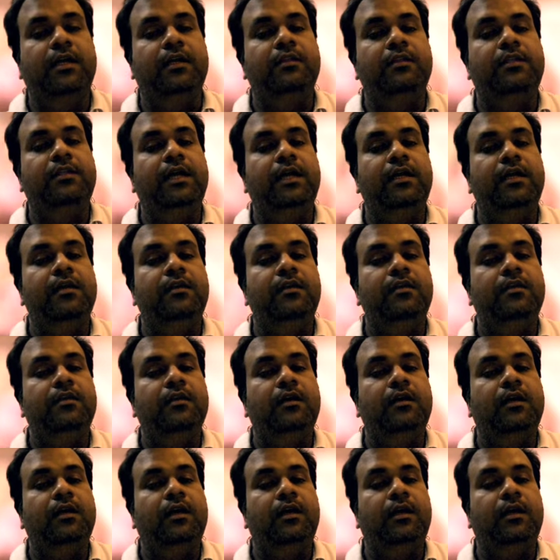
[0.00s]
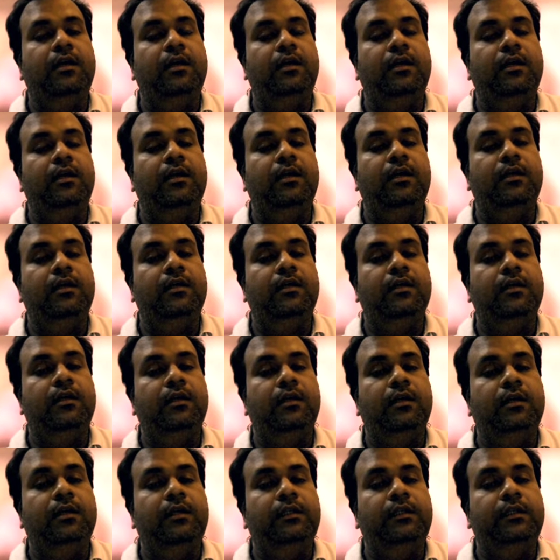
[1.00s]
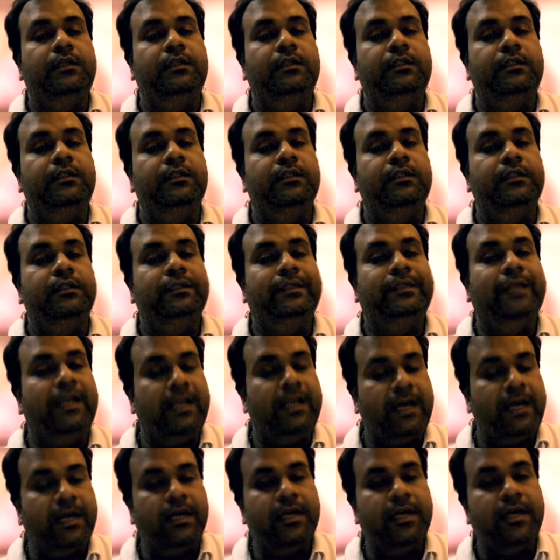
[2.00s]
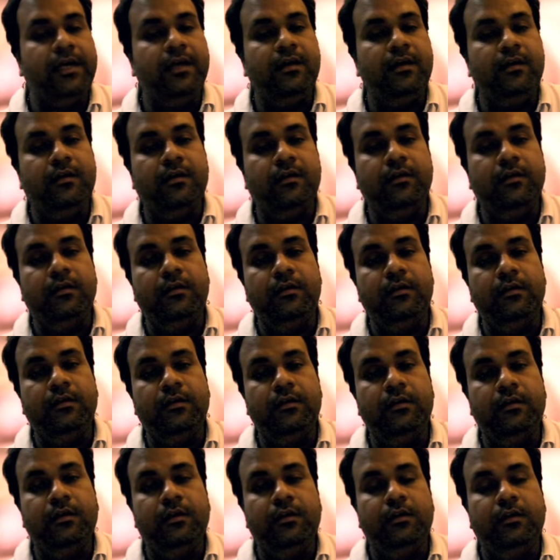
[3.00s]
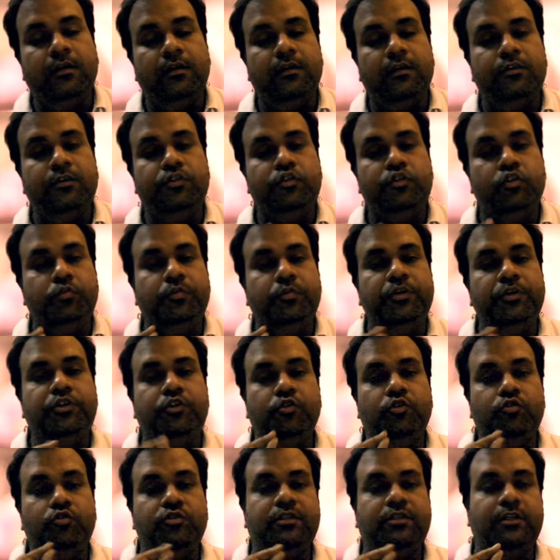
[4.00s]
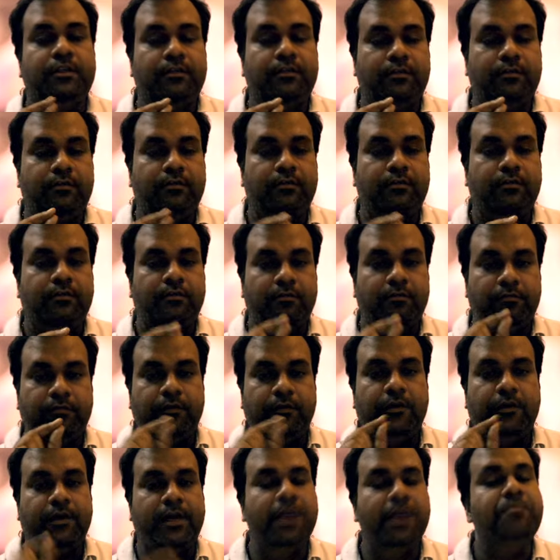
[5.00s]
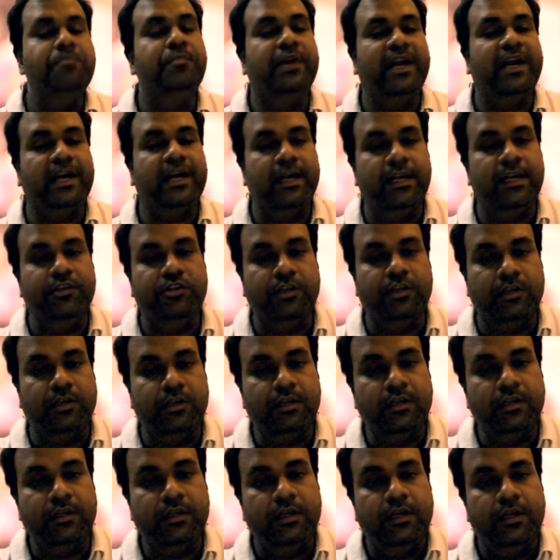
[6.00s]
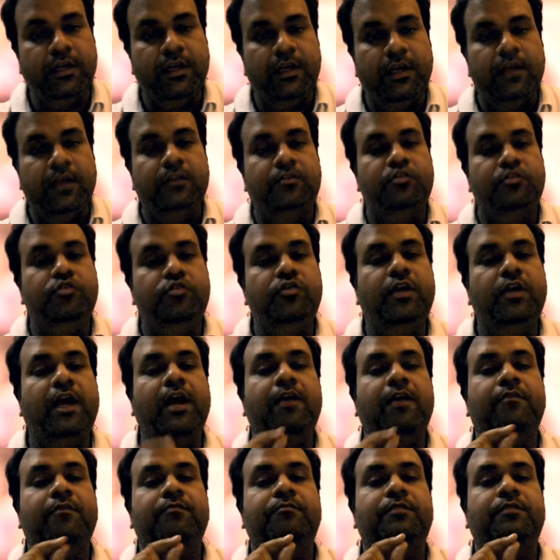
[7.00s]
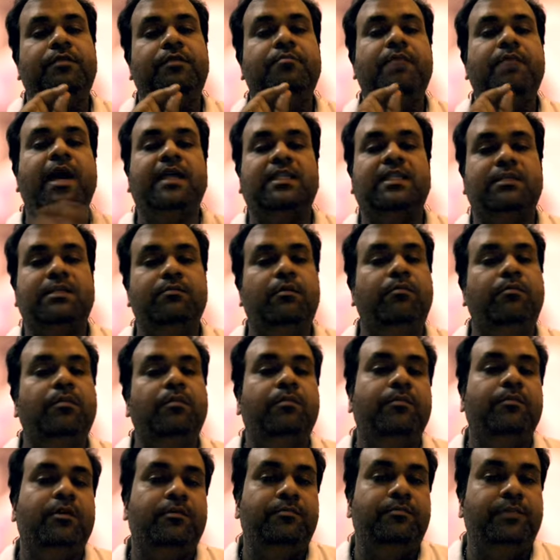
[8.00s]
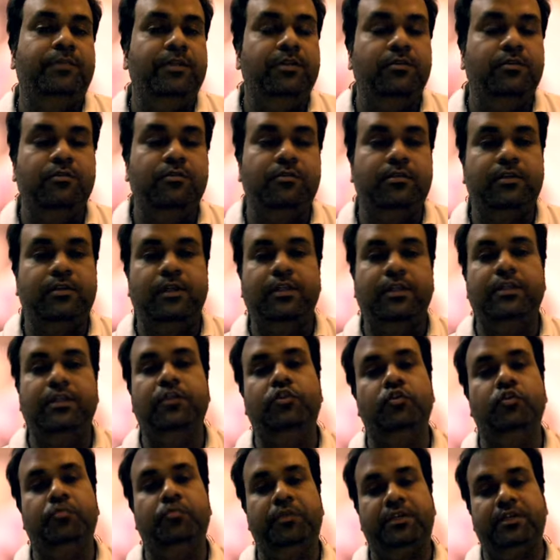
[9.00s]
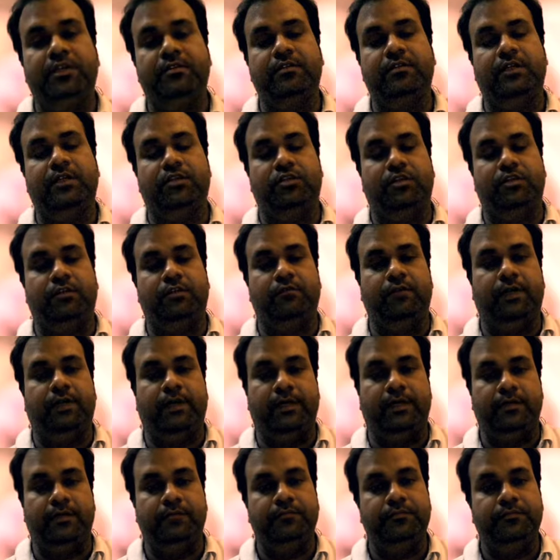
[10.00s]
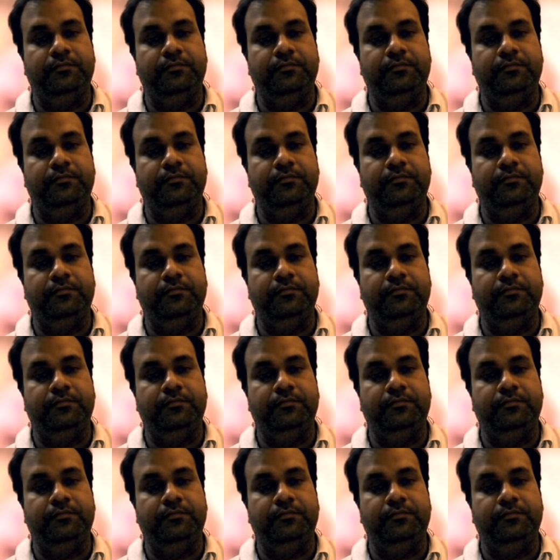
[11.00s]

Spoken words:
then the lagna should be chosen for impregnation should have the maximum number of bindus in the Jupiter's Ashtakvarga.